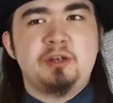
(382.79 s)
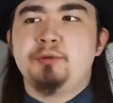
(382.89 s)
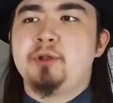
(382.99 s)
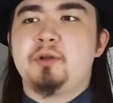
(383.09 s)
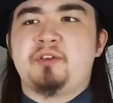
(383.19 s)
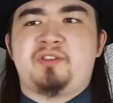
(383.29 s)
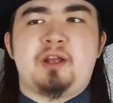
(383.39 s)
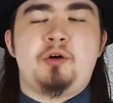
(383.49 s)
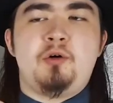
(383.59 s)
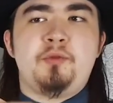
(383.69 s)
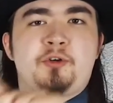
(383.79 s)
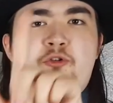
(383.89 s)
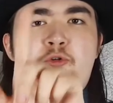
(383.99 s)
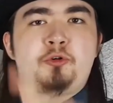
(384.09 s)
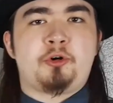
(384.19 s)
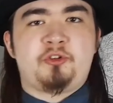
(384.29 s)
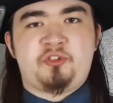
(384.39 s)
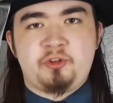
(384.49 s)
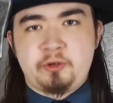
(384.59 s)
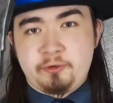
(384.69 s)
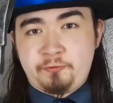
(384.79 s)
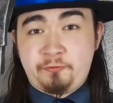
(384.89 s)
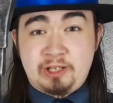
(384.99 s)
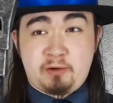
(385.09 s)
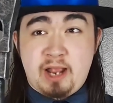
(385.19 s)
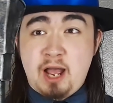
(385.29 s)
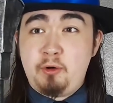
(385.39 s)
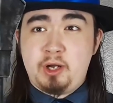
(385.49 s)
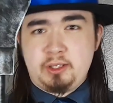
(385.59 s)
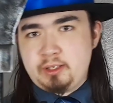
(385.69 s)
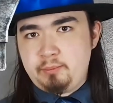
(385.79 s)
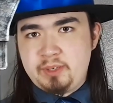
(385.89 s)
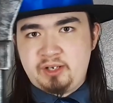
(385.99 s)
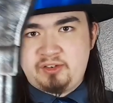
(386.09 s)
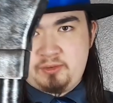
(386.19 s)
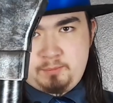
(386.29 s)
you'll notice that all the corners flare out a little bit.